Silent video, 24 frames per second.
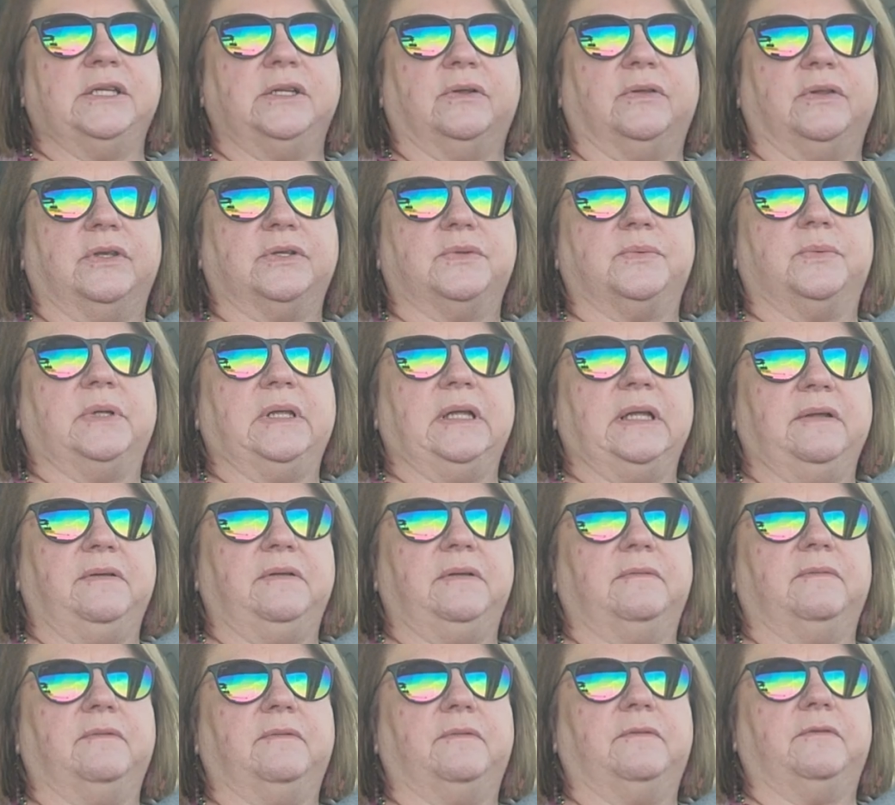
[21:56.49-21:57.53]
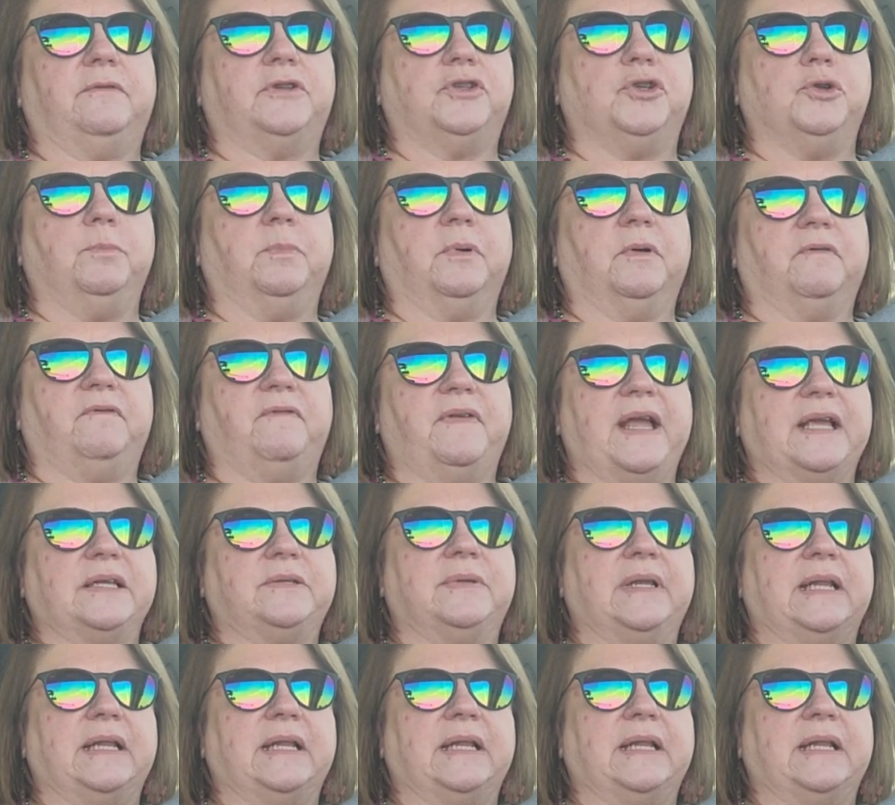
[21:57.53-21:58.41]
You know, those really super fast,